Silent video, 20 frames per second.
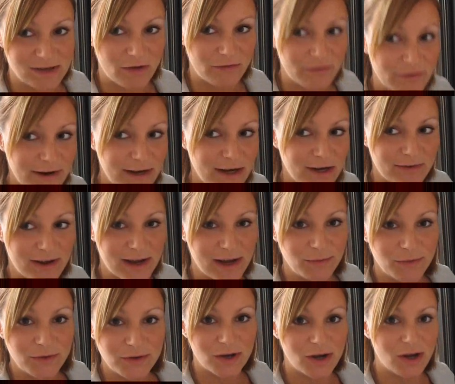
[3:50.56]
hovering
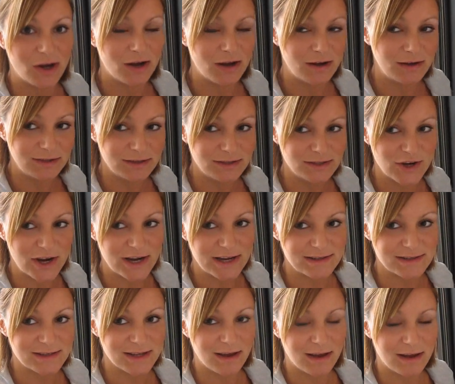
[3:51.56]
around the door
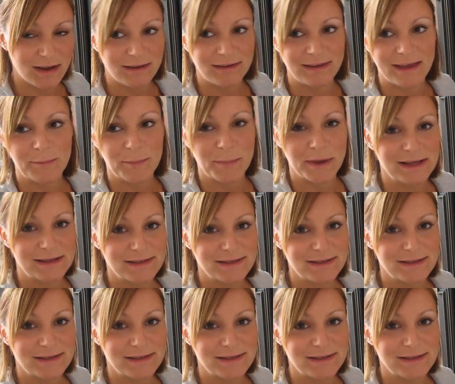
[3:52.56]
trying to get my